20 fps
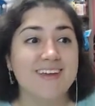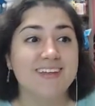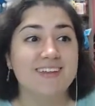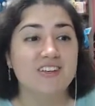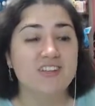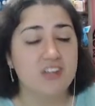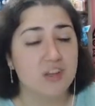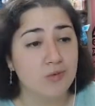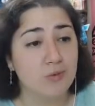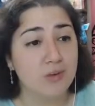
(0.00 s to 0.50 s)

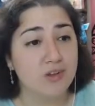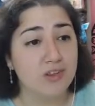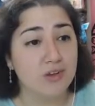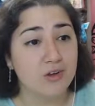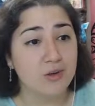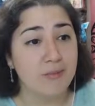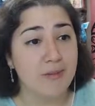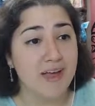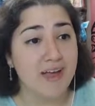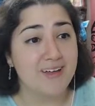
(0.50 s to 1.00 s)
just what the
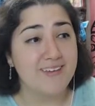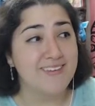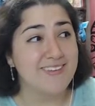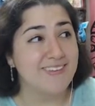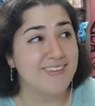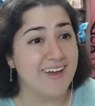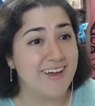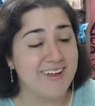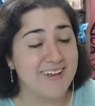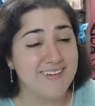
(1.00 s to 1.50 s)
command
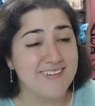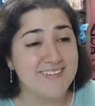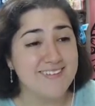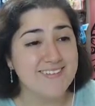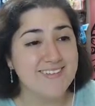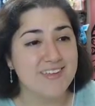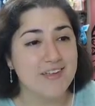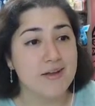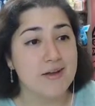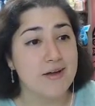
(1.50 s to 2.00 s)
says,
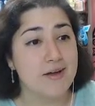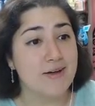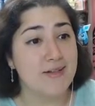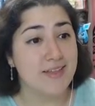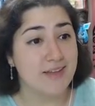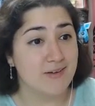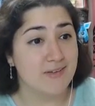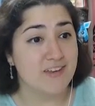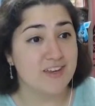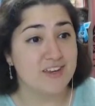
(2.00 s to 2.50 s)
you know,
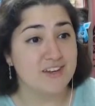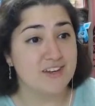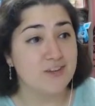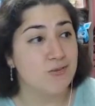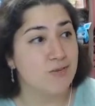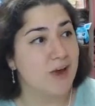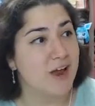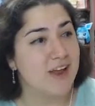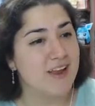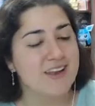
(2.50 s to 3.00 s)
like what you
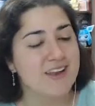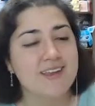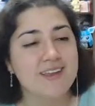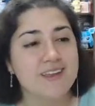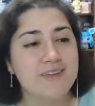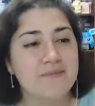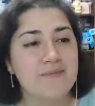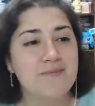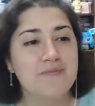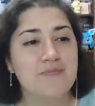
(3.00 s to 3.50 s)
just read.
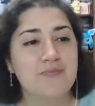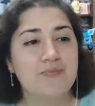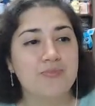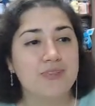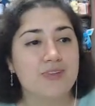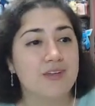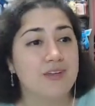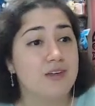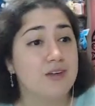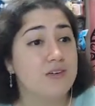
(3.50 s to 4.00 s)

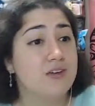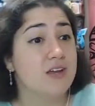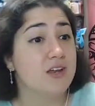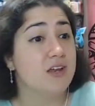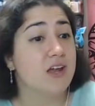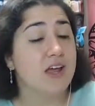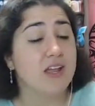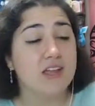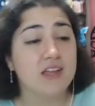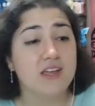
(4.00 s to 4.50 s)
You
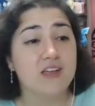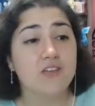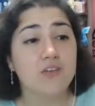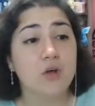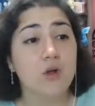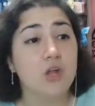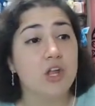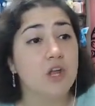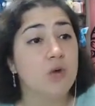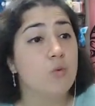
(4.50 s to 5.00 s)
need at least
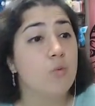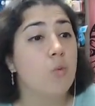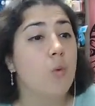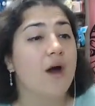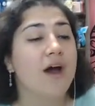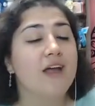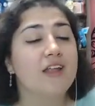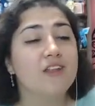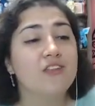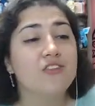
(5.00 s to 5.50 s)
only one